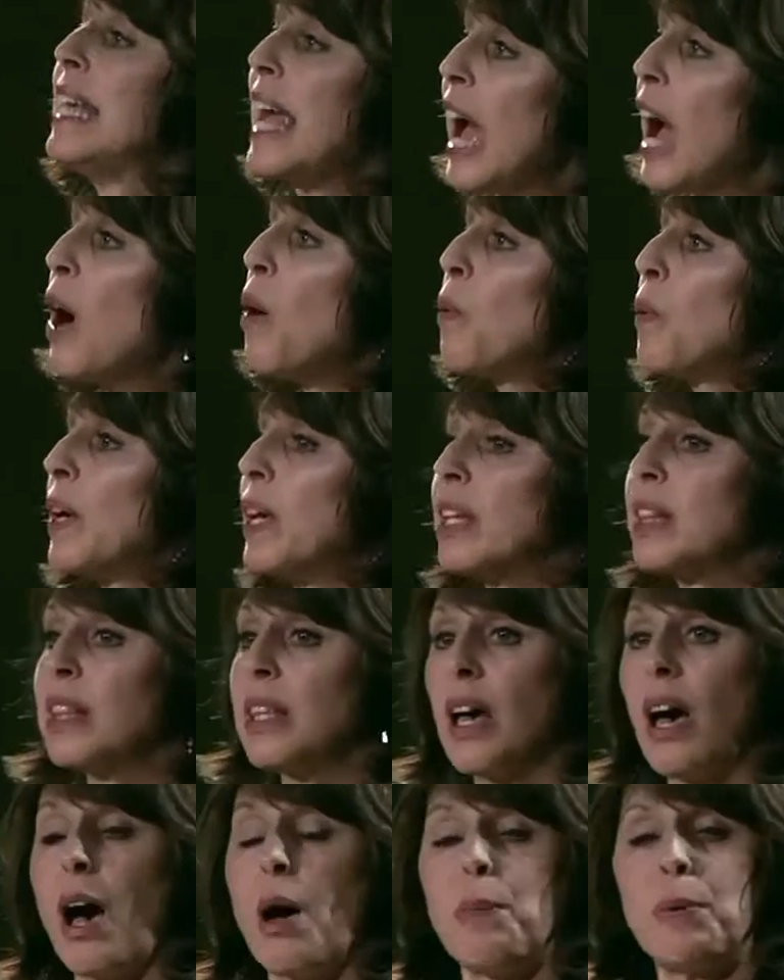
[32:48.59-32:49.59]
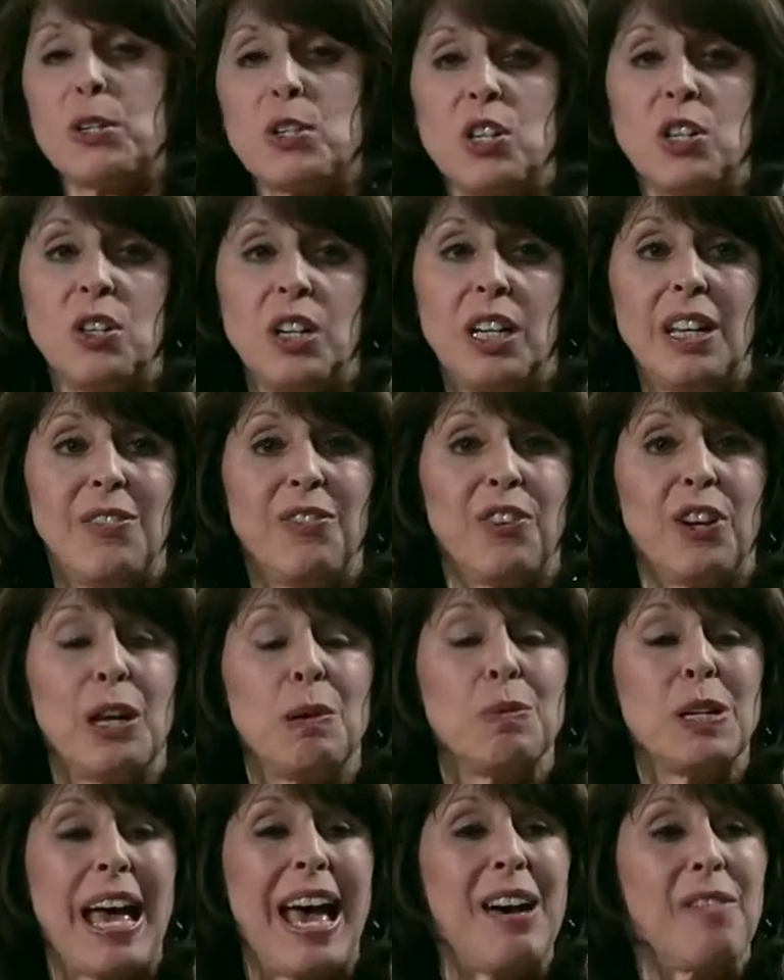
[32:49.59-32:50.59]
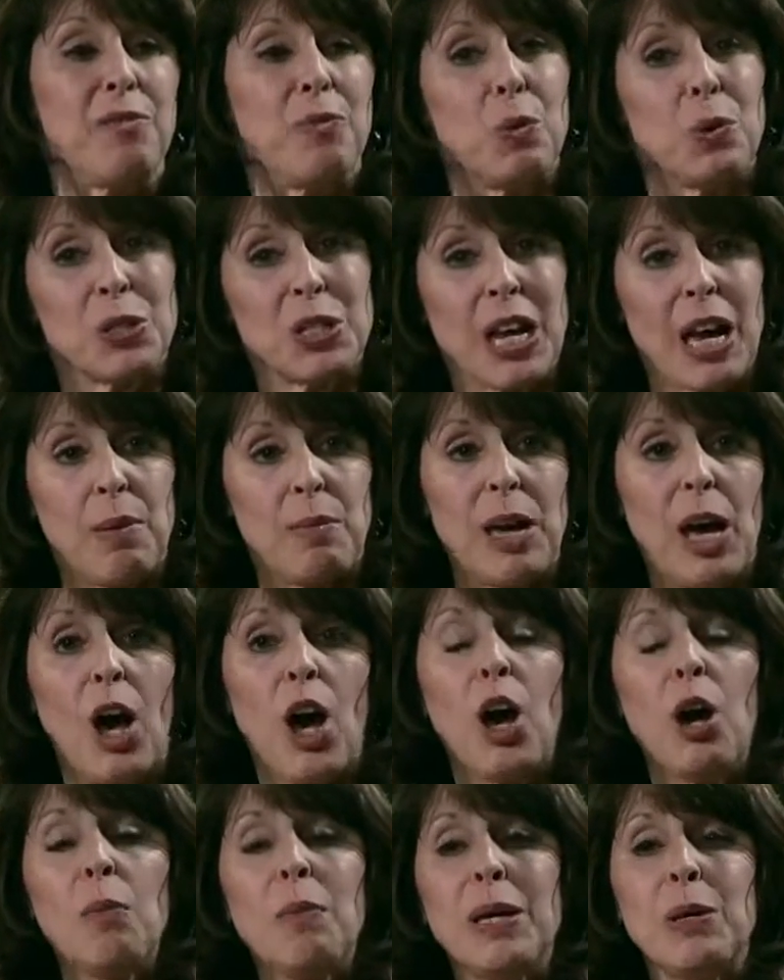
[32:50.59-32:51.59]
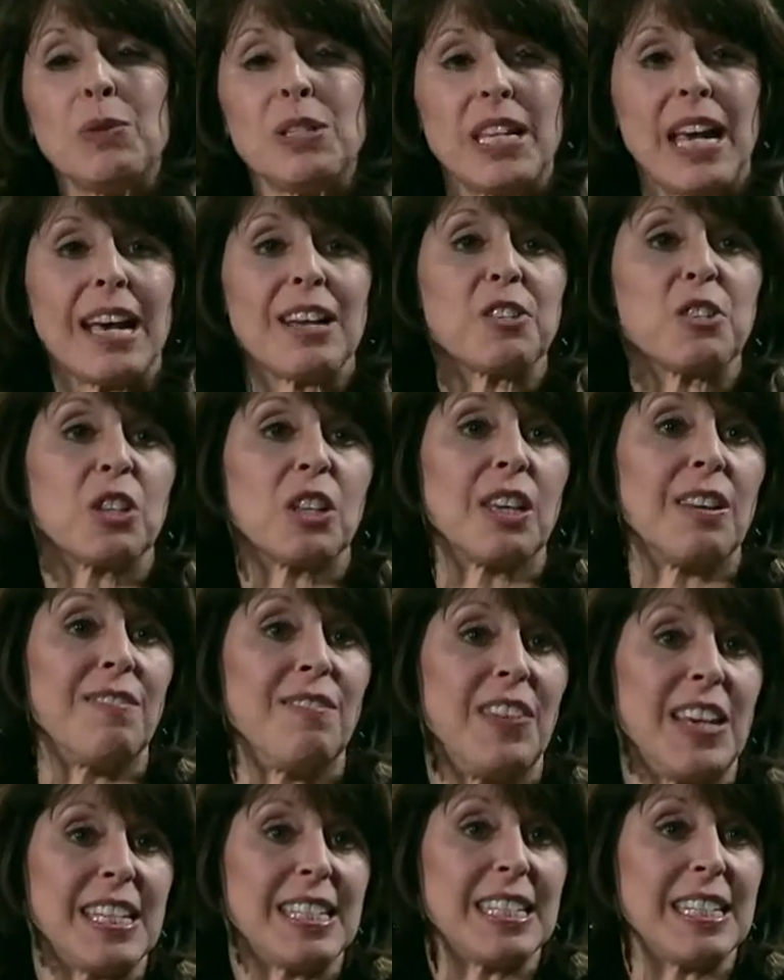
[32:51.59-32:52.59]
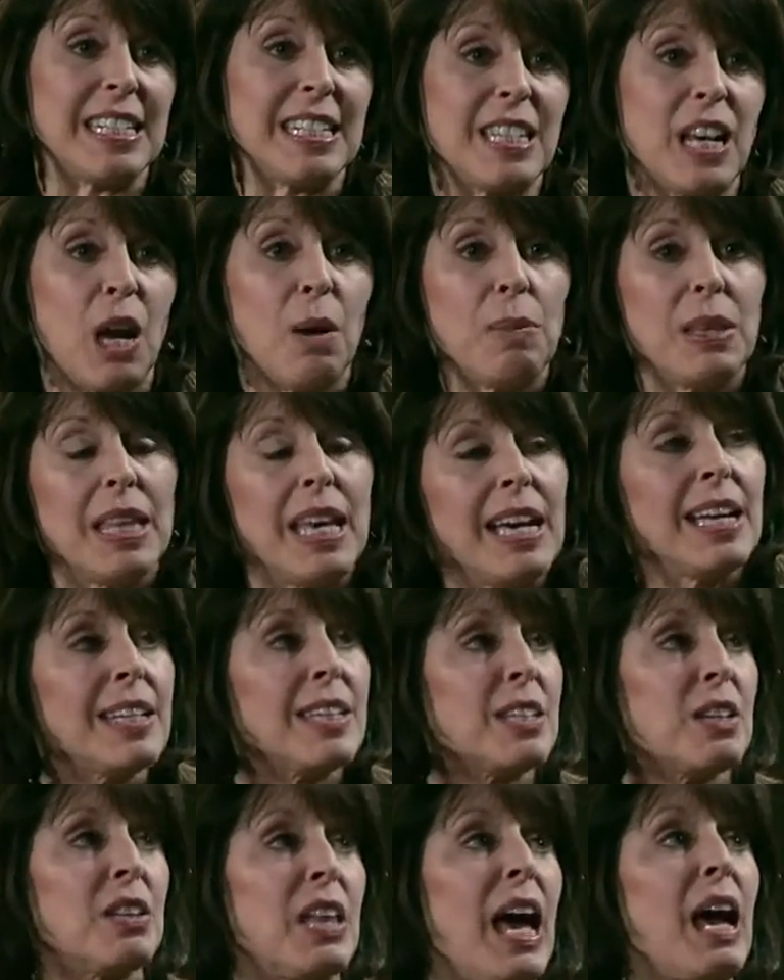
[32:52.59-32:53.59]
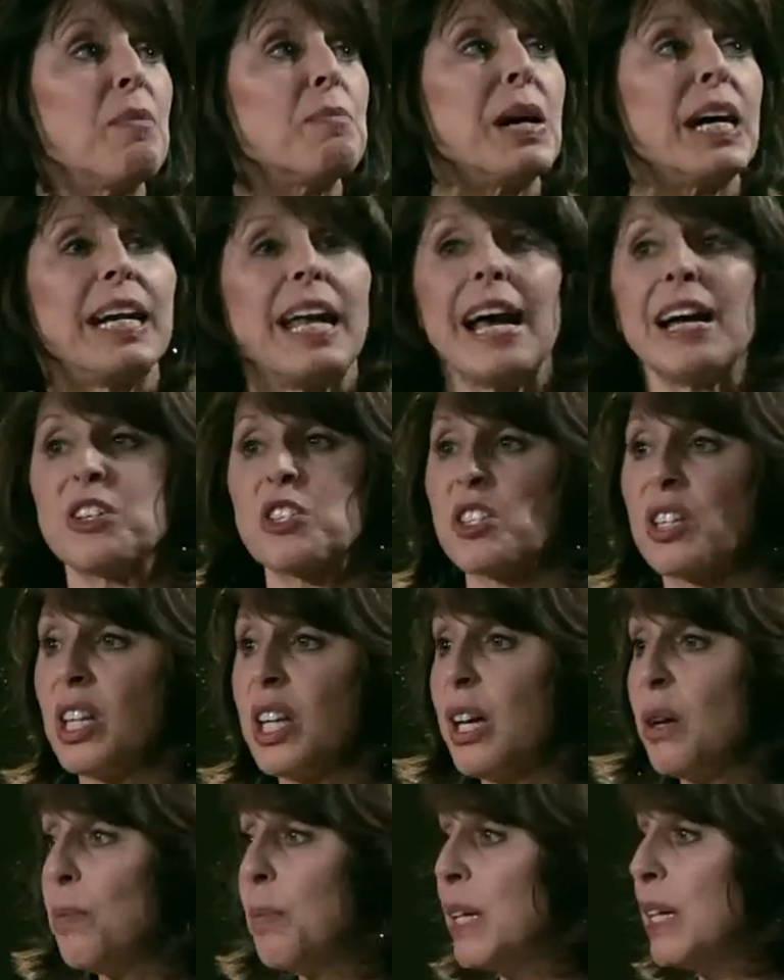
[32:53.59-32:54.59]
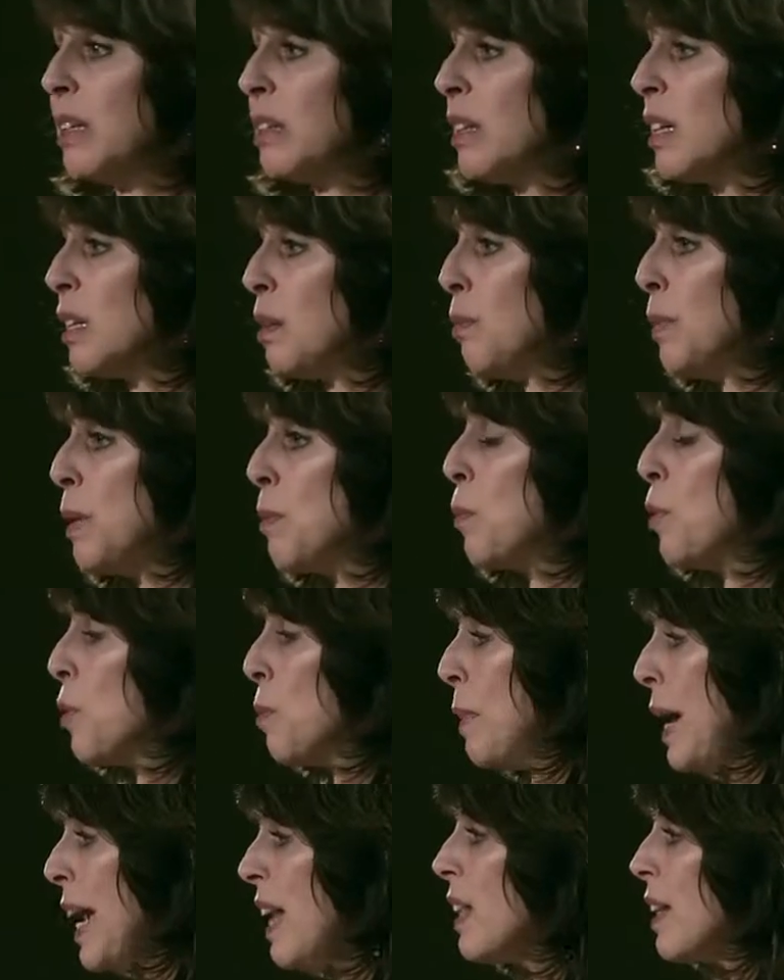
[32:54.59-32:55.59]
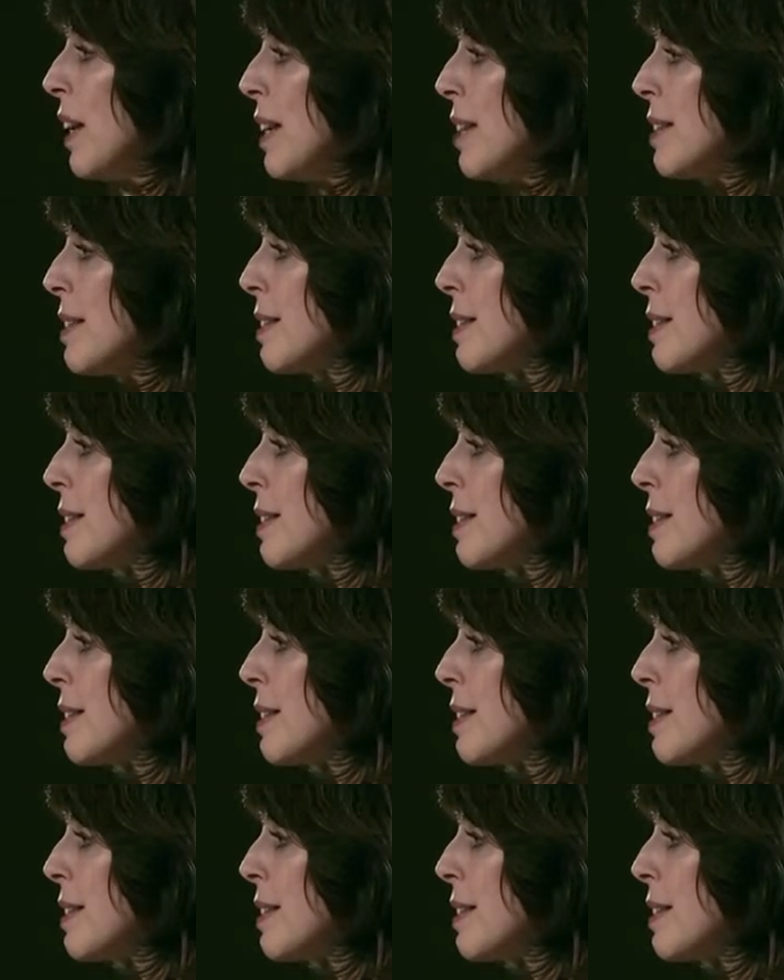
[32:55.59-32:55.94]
Now with the opportunity for him to have more time at home, he was actually investing time in that, so that might actually have been a little bit more balanced.